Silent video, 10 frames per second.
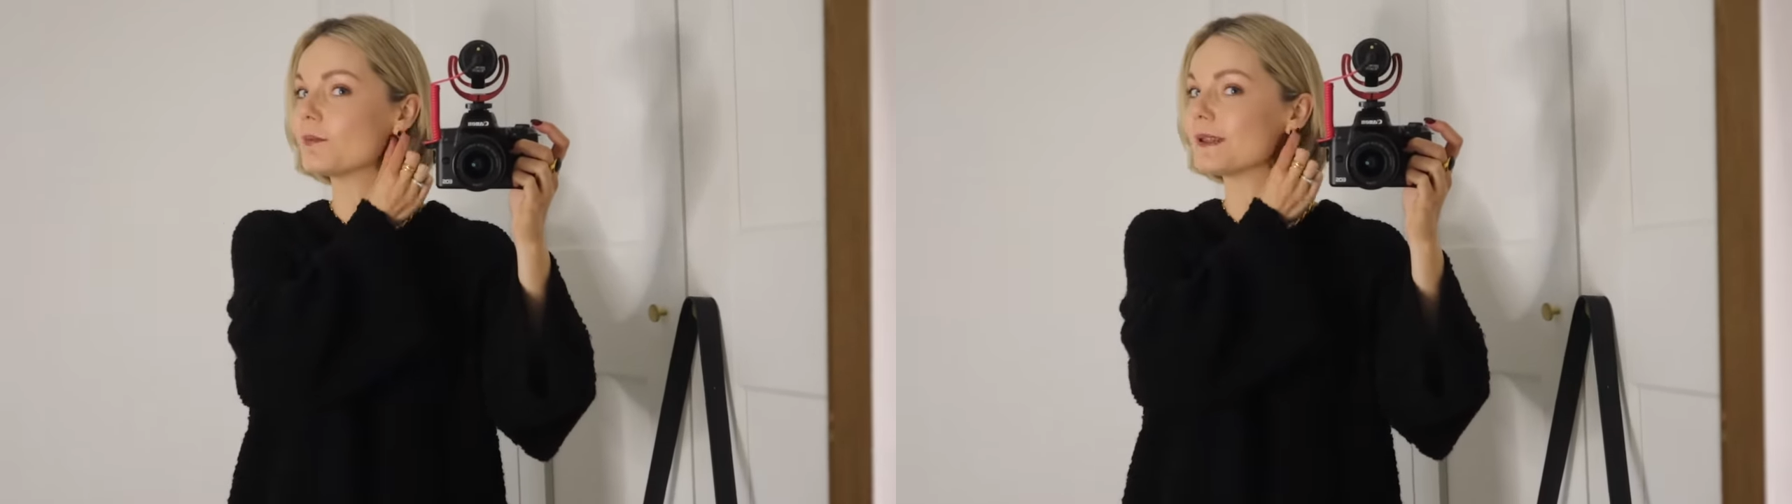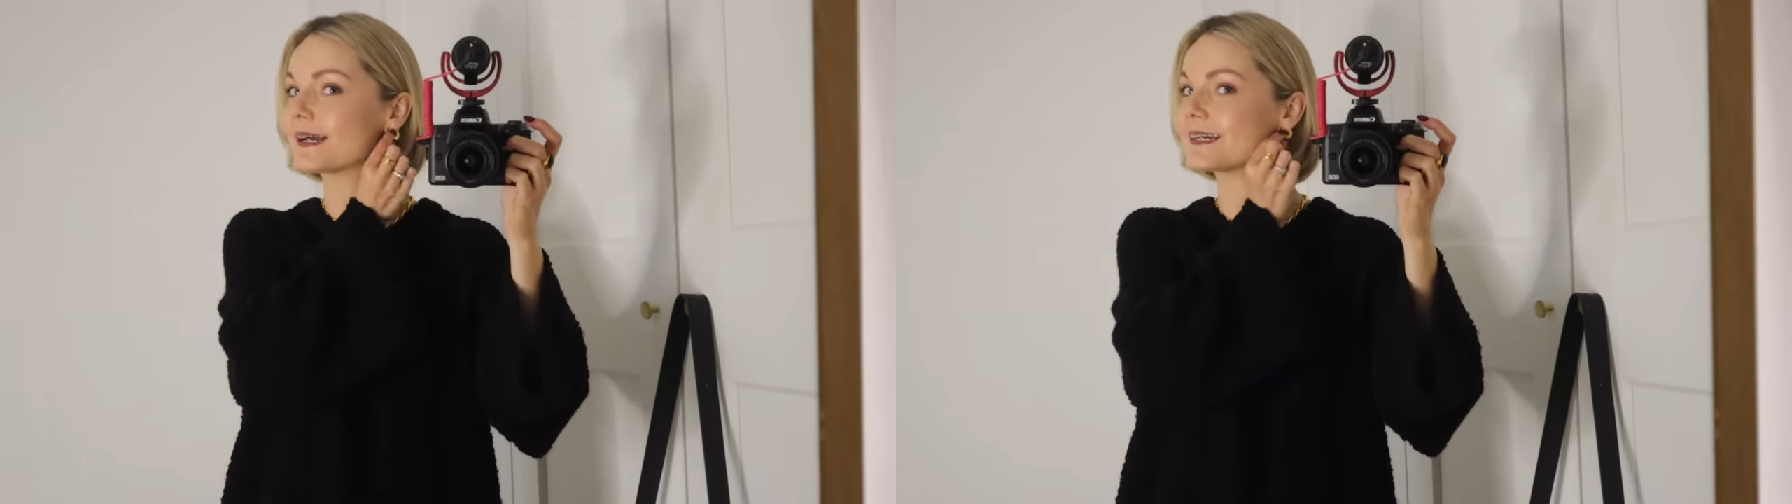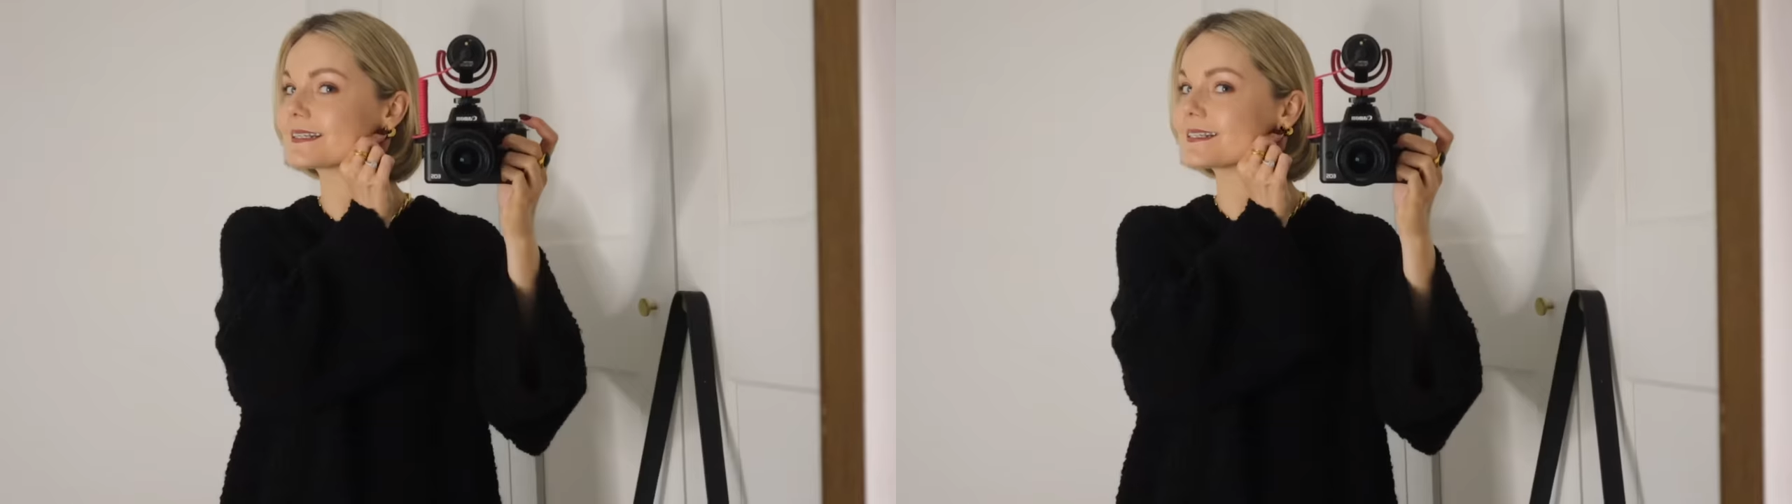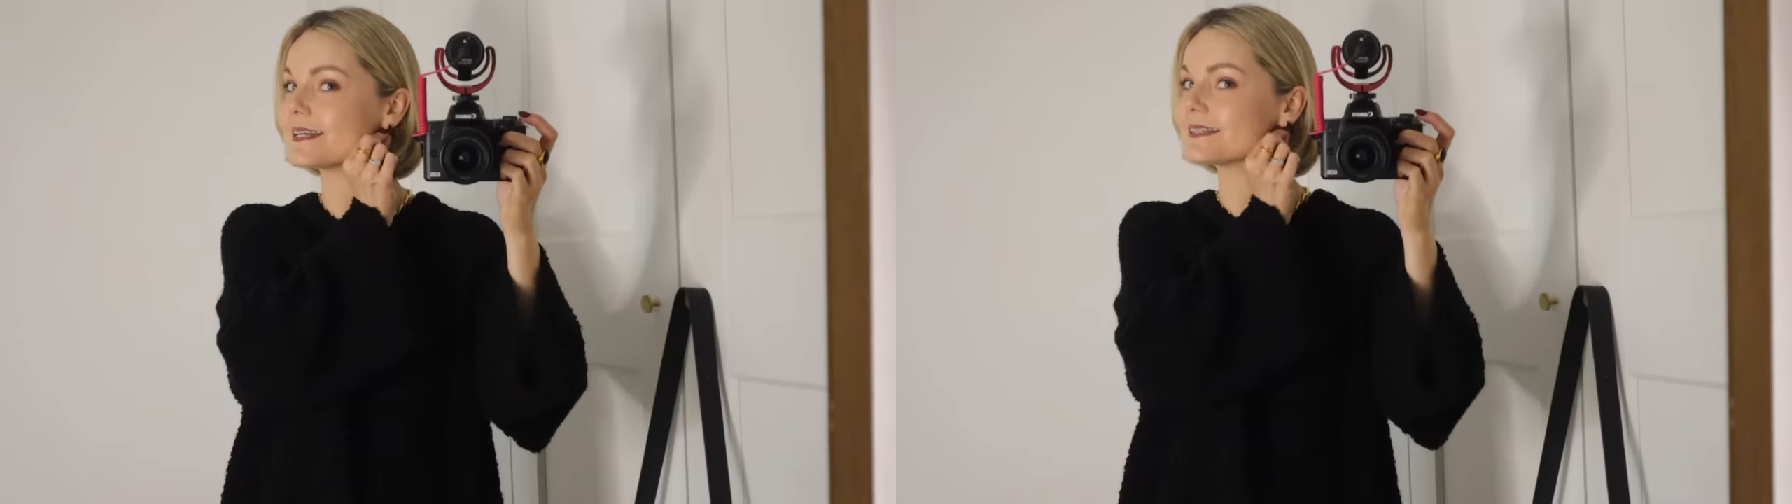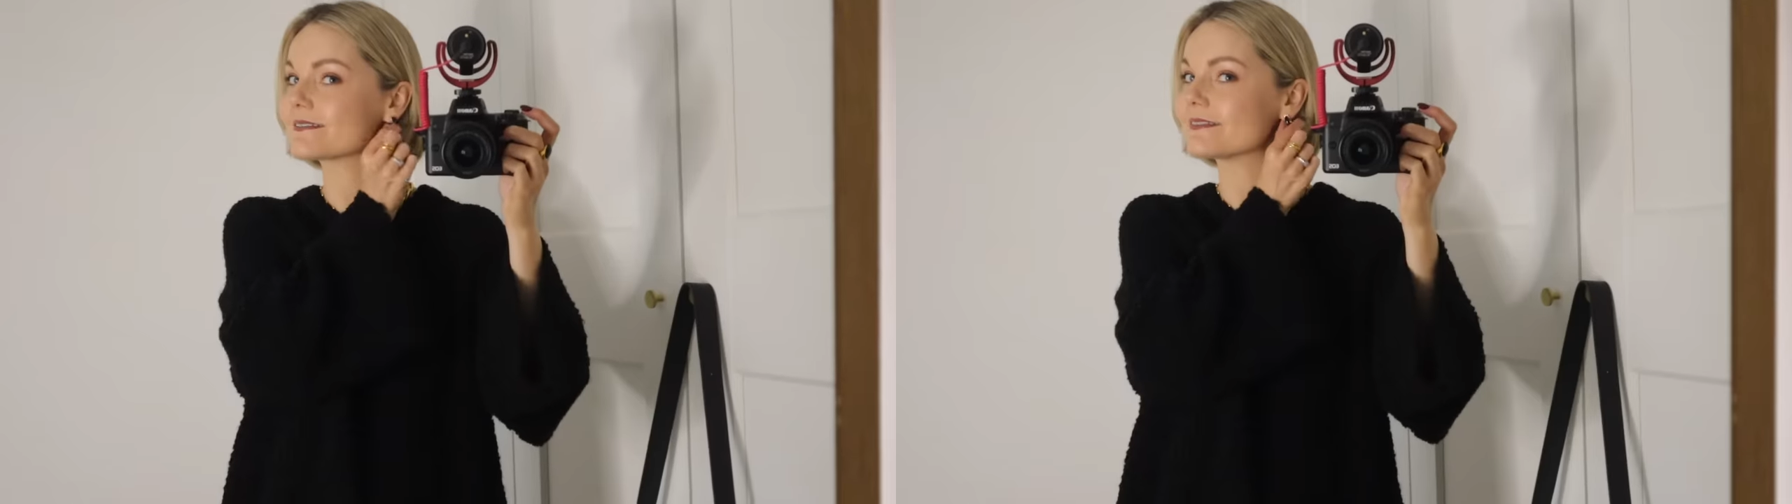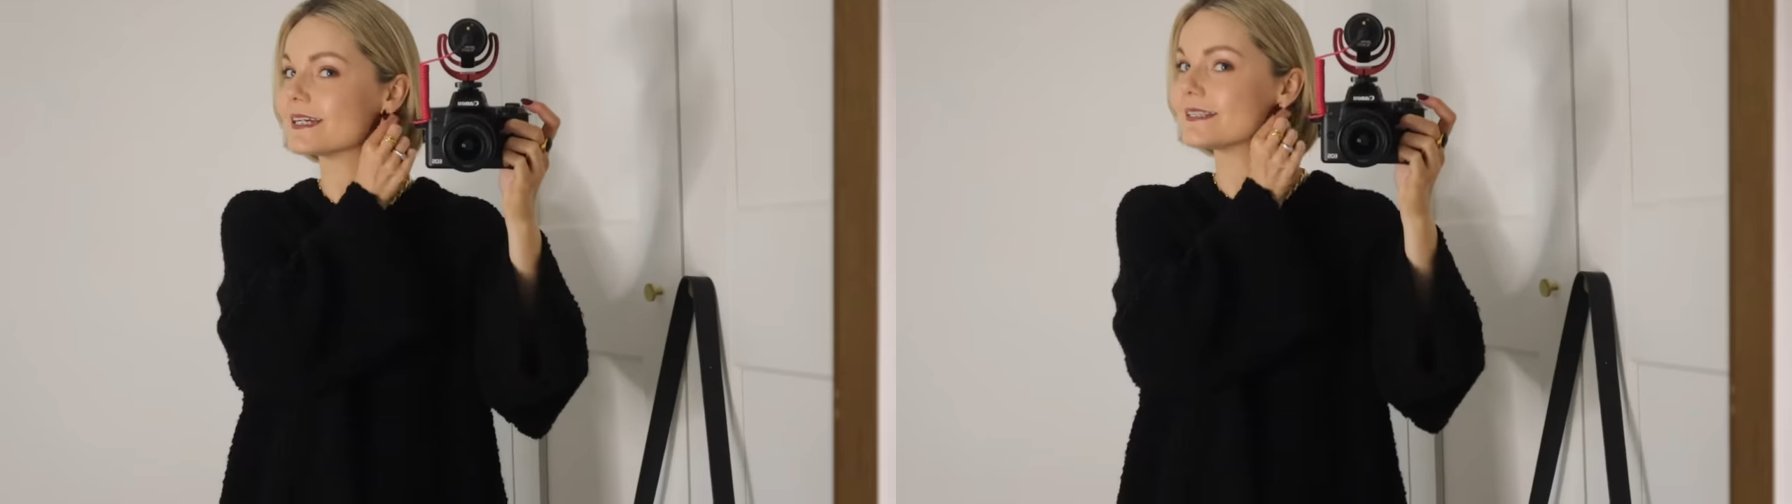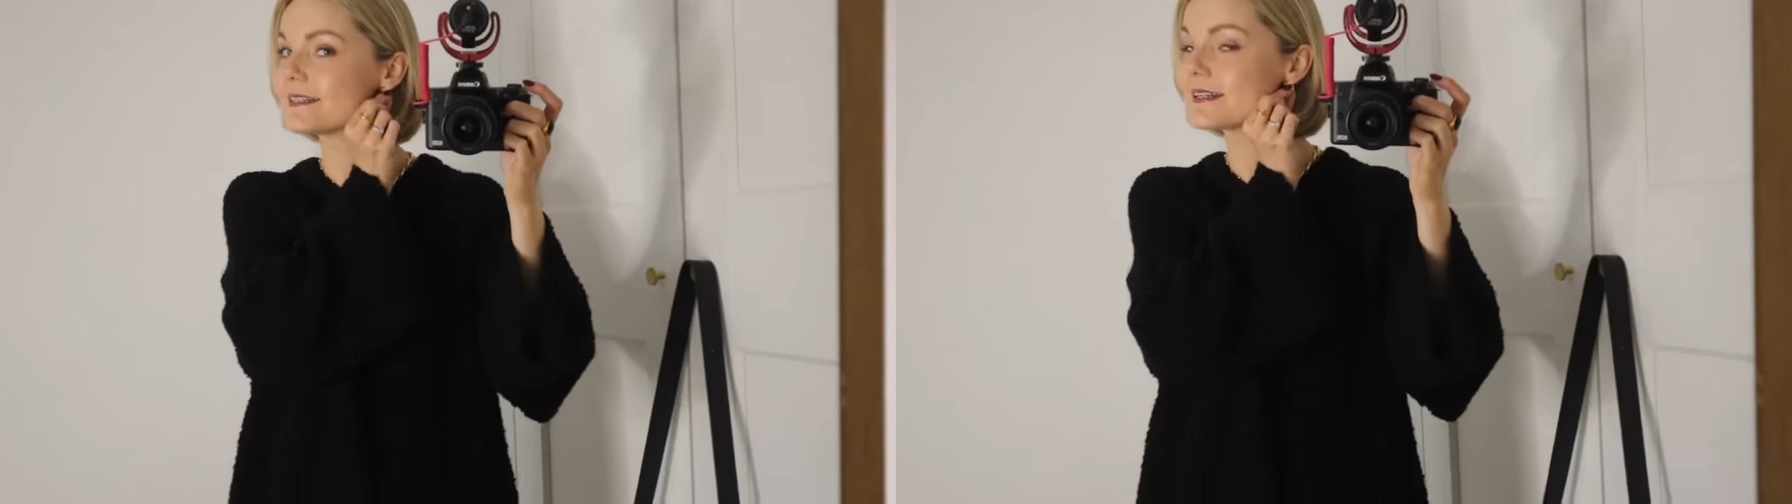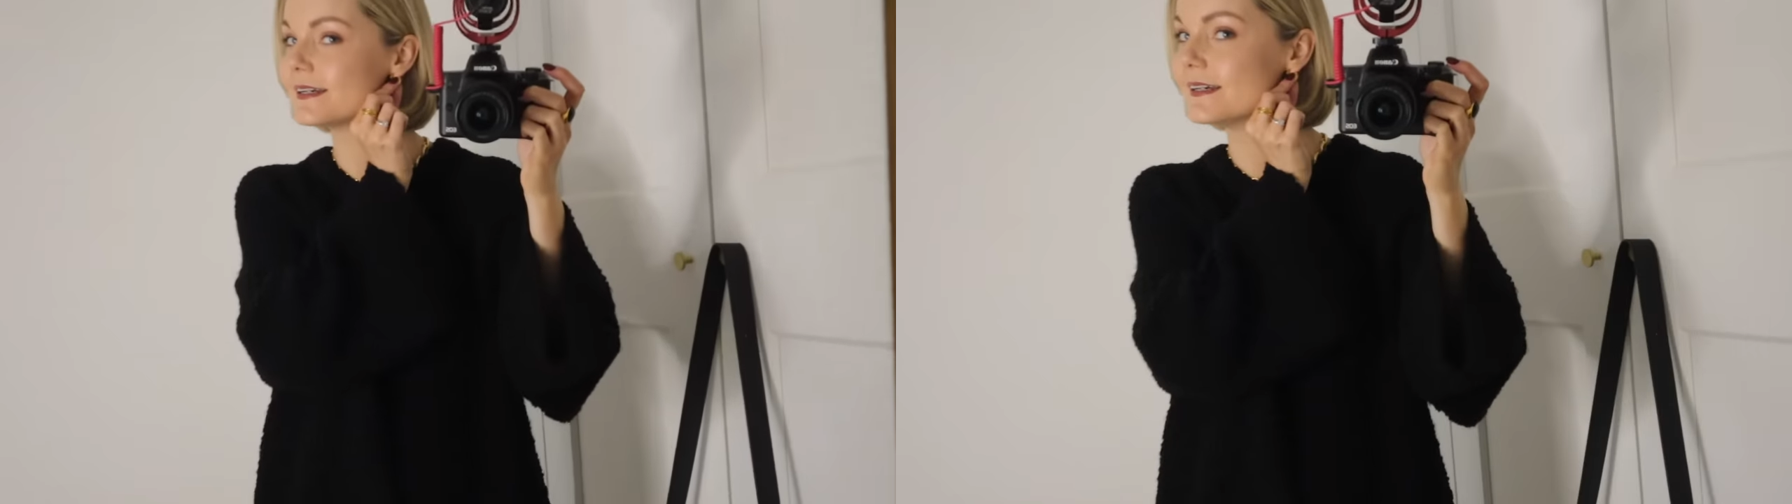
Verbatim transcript: black accessories.